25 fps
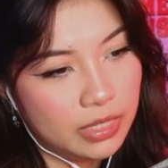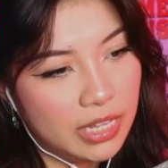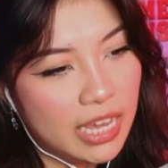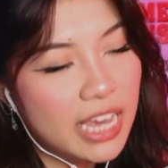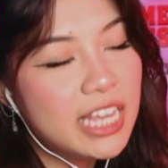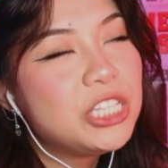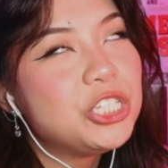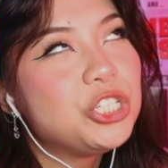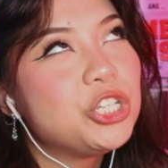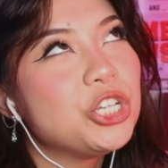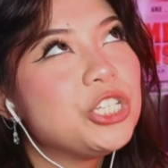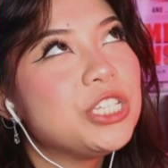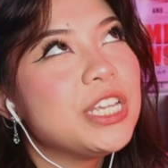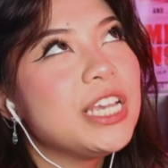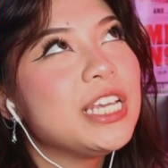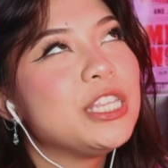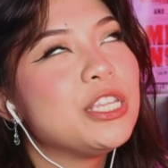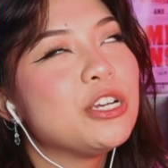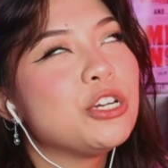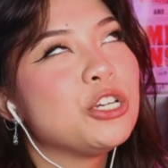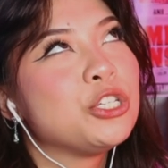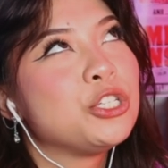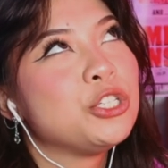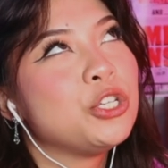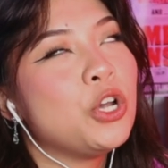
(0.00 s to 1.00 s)
It's just like,
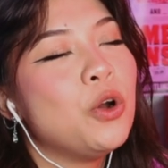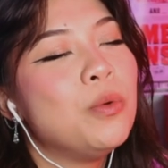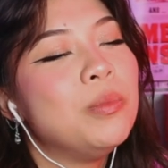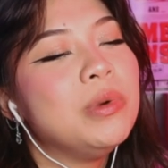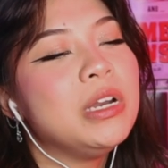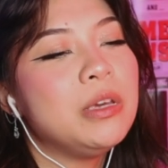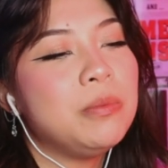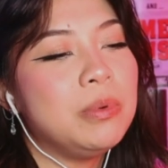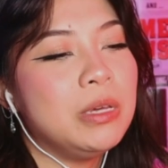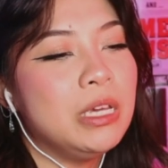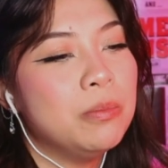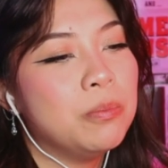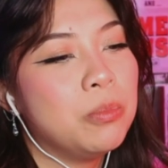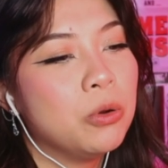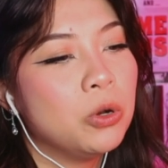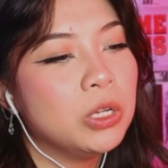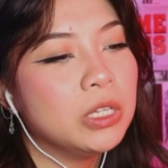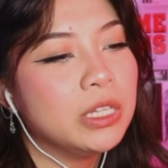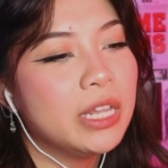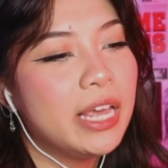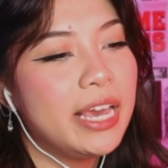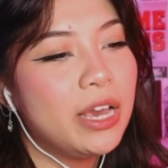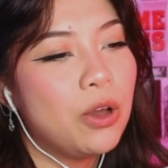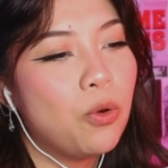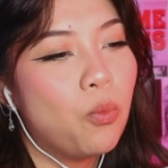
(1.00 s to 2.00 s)
there's so many people,
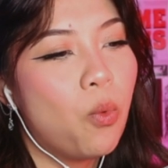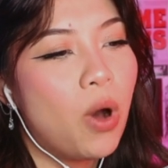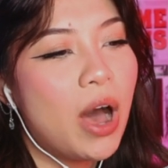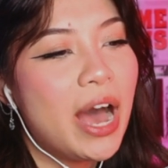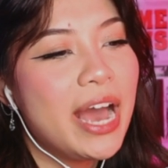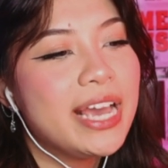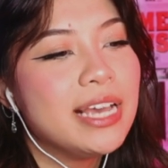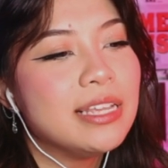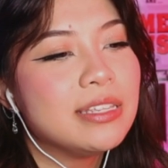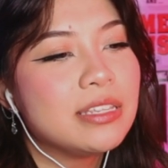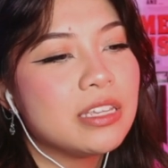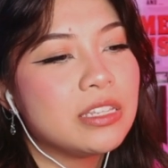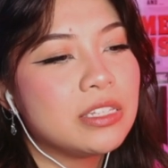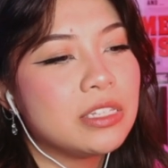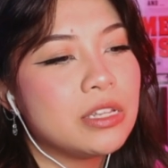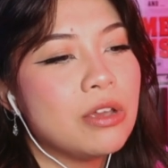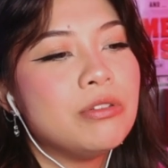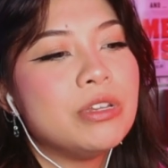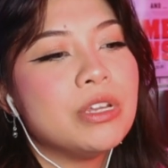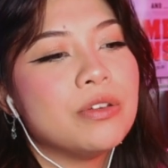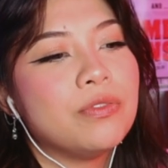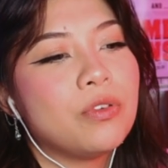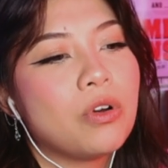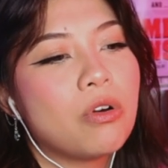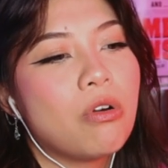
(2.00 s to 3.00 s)
like, why is it so
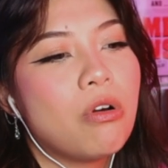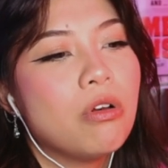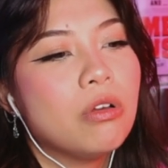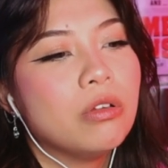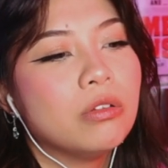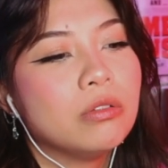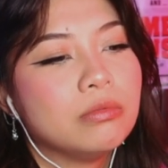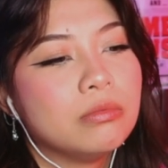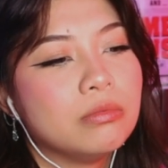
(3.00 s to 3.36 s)
difficult?